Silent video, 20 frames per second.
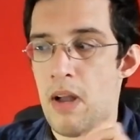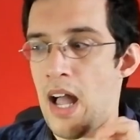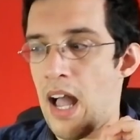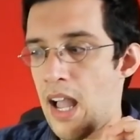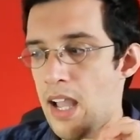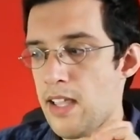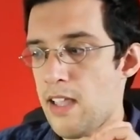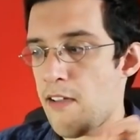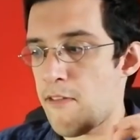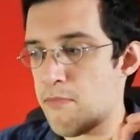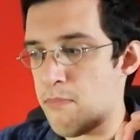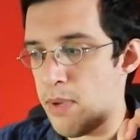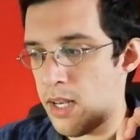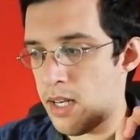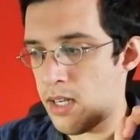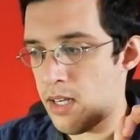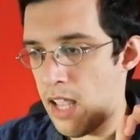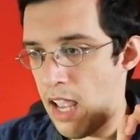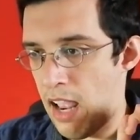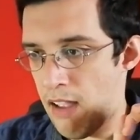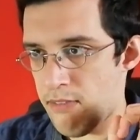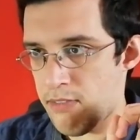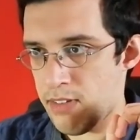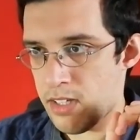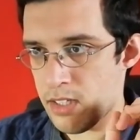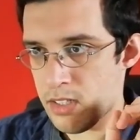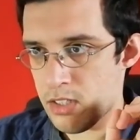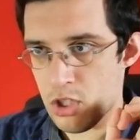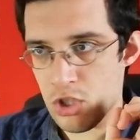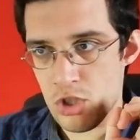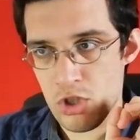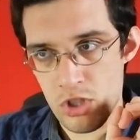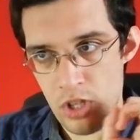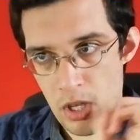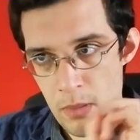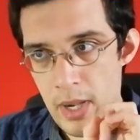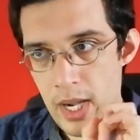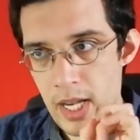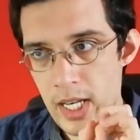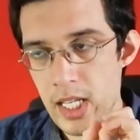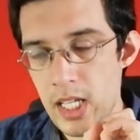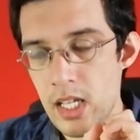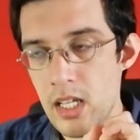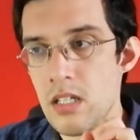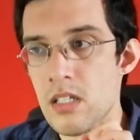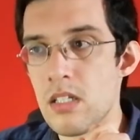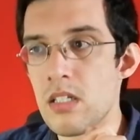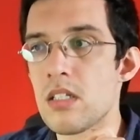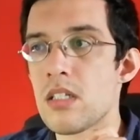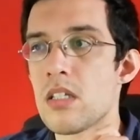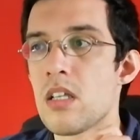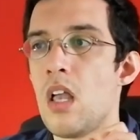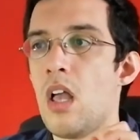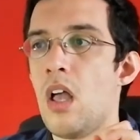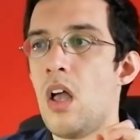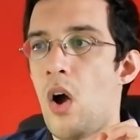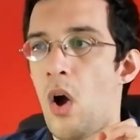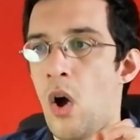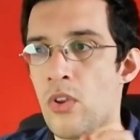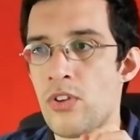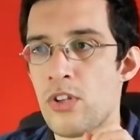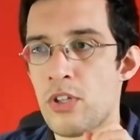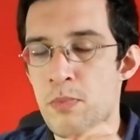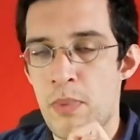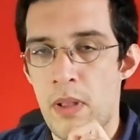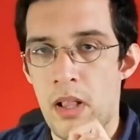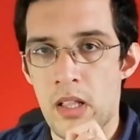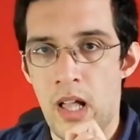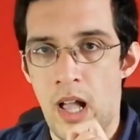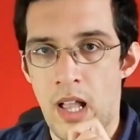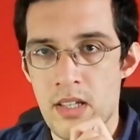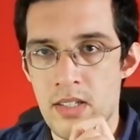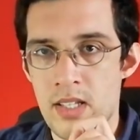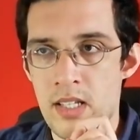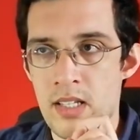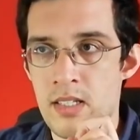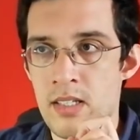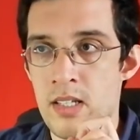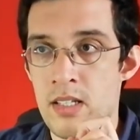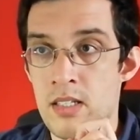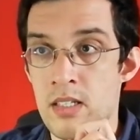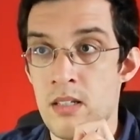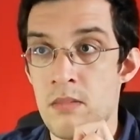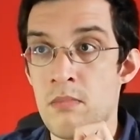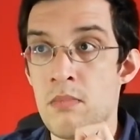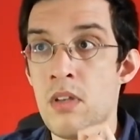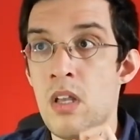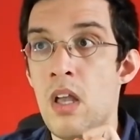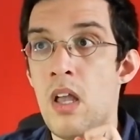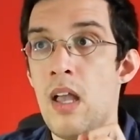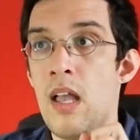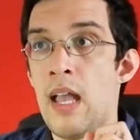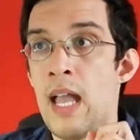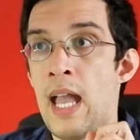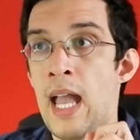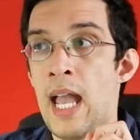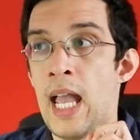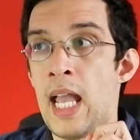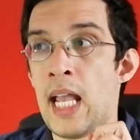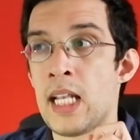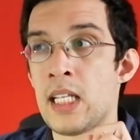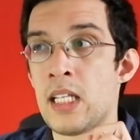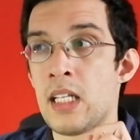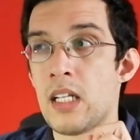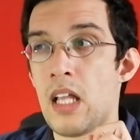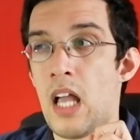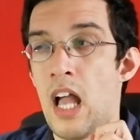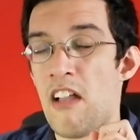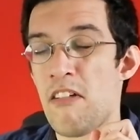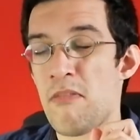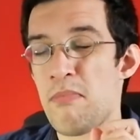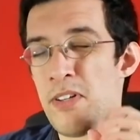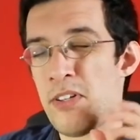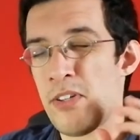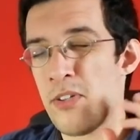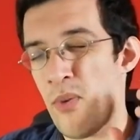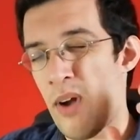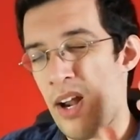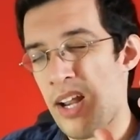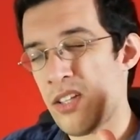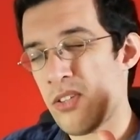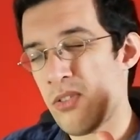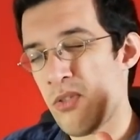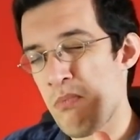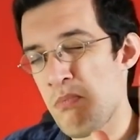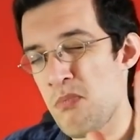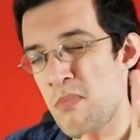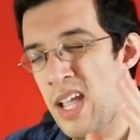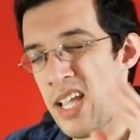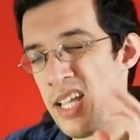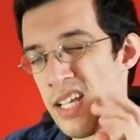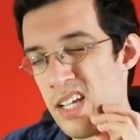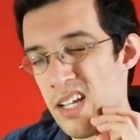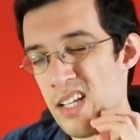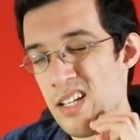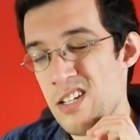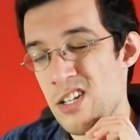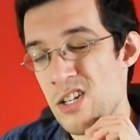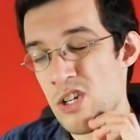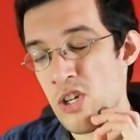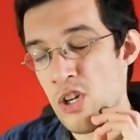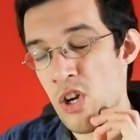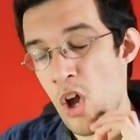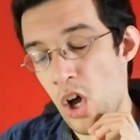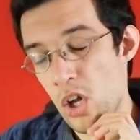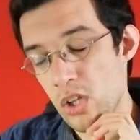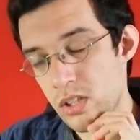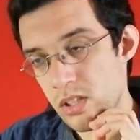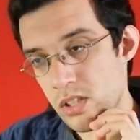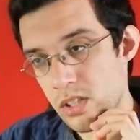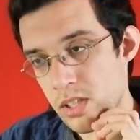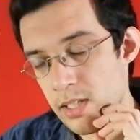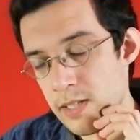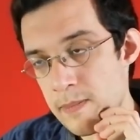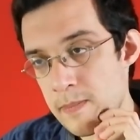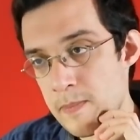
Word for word: I have been having some ideas on the spellcasting system and I've been trying to make it not